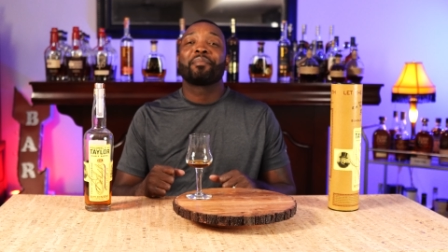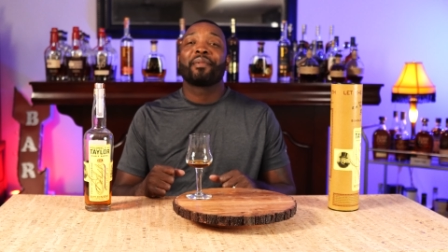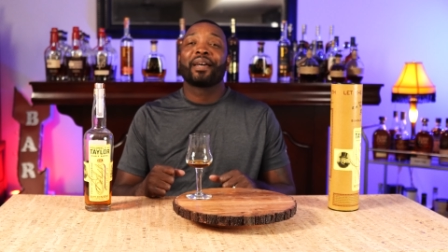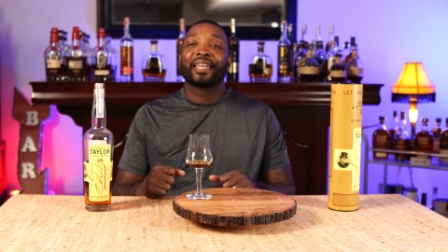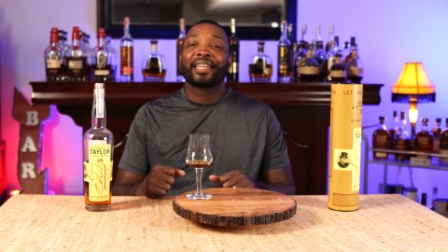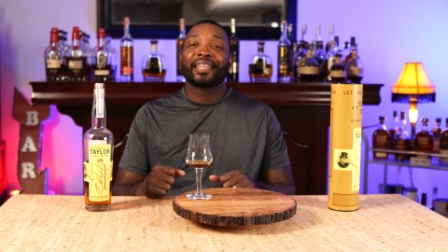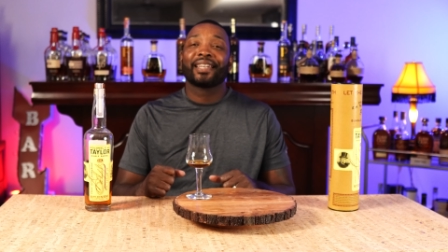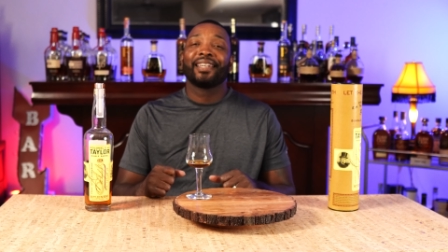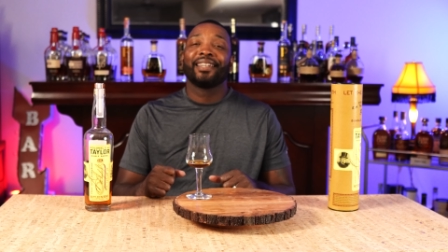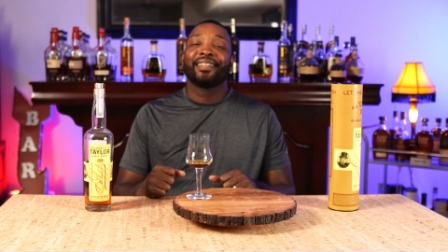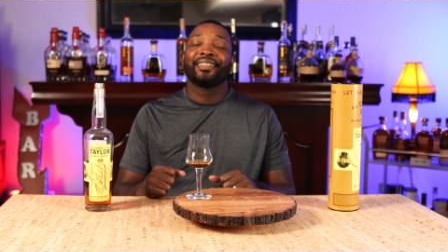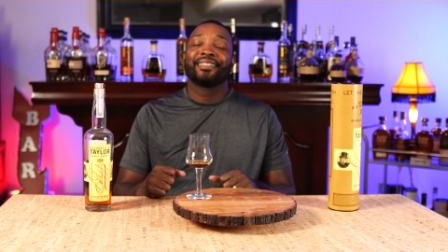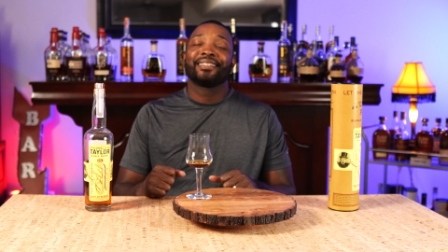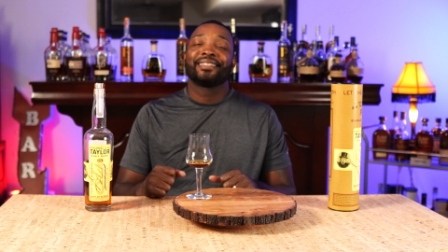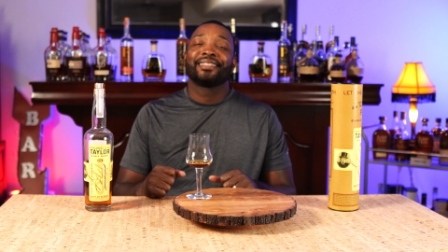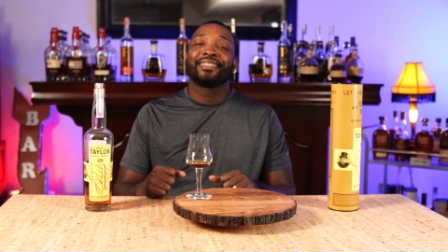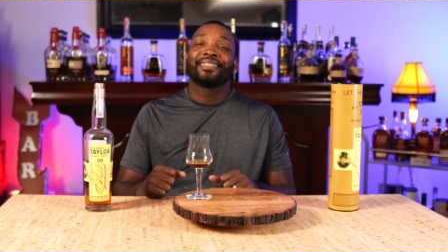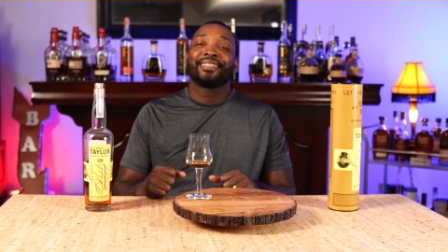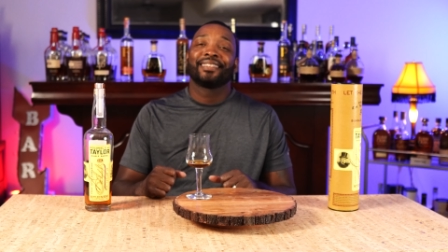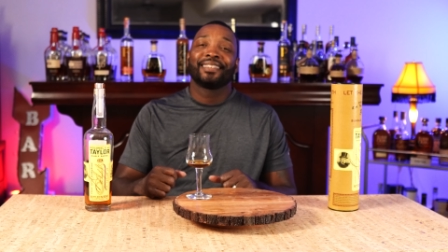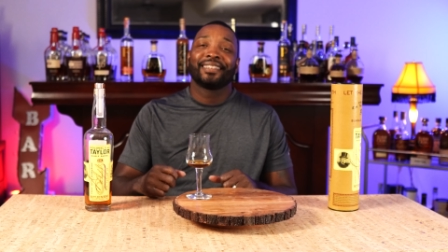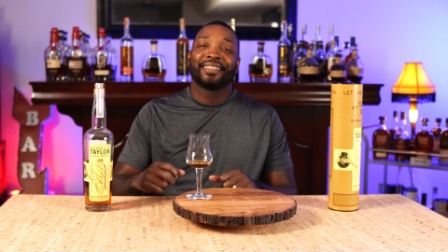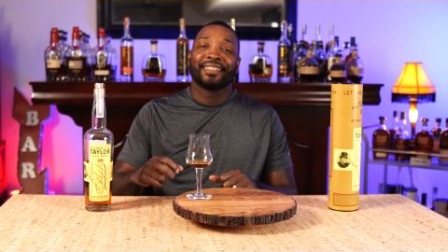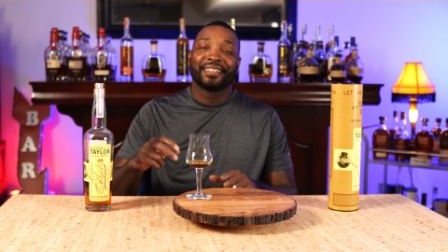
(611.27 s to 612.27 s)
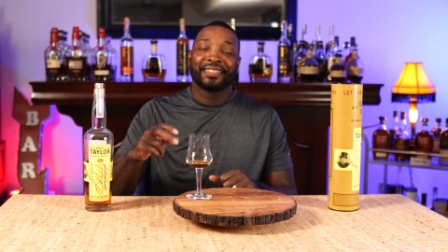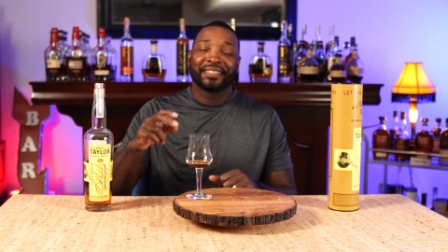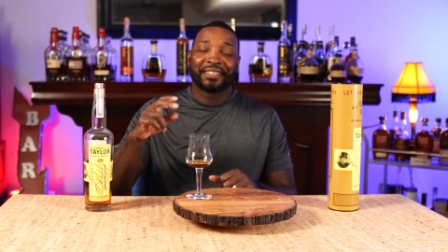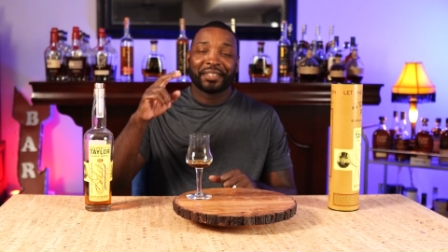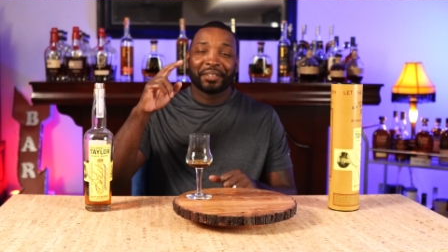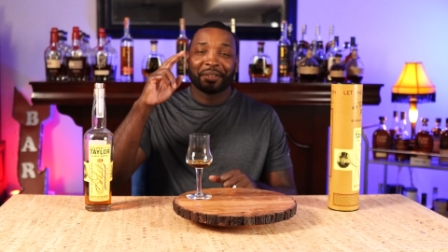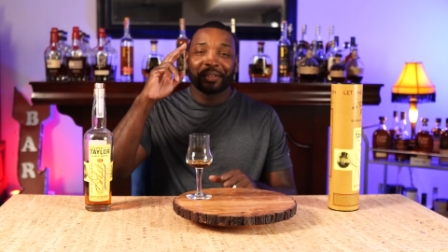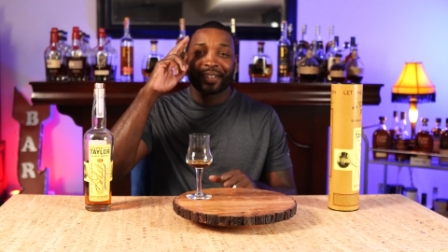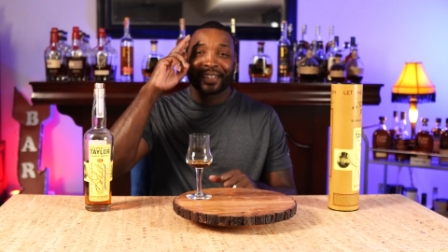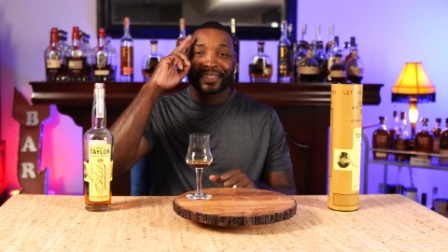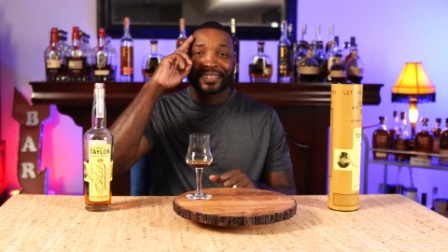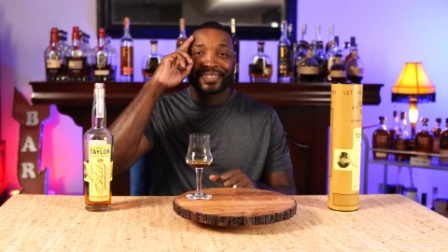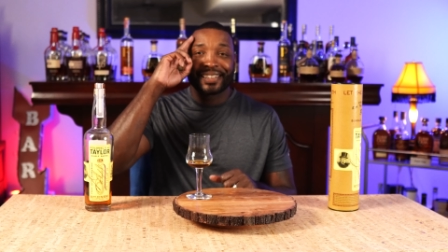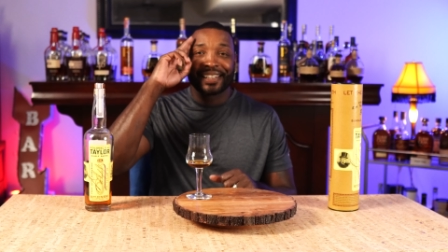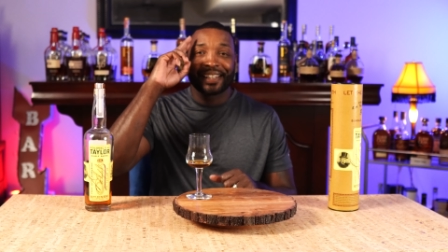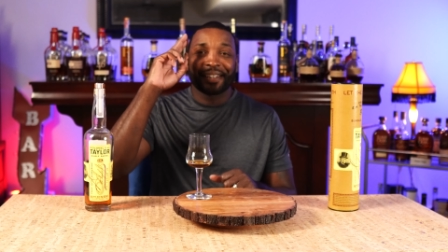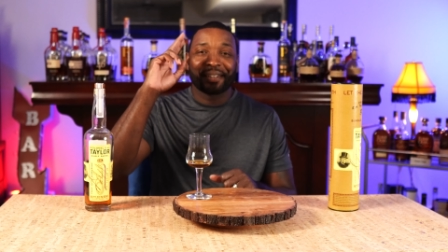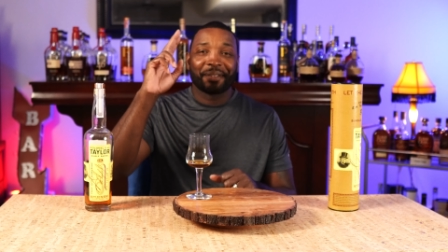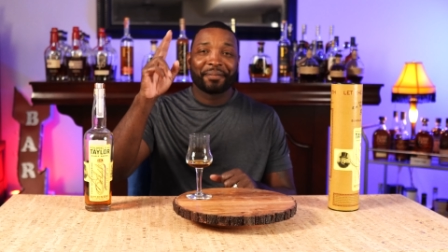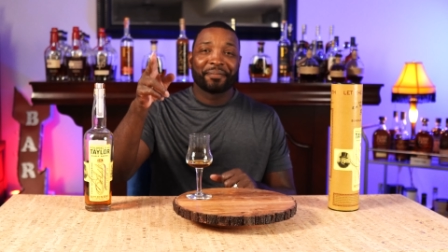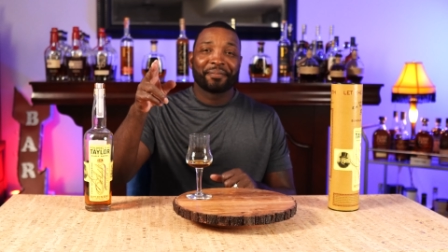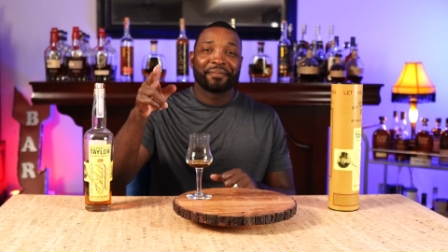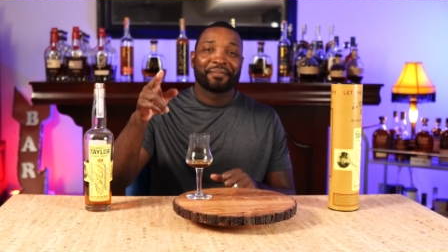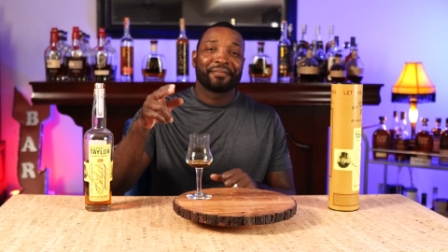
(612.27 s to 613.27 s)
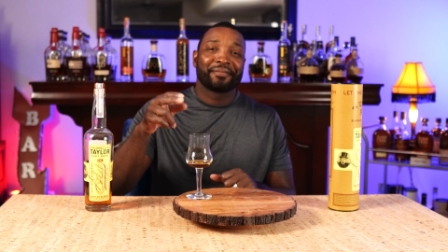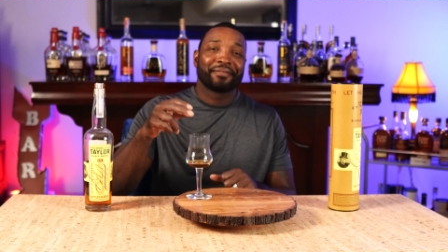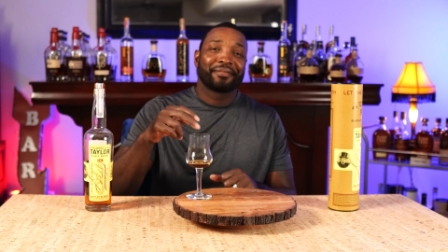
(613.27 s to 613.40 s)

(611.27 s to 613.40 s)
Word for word: making it. Till next time.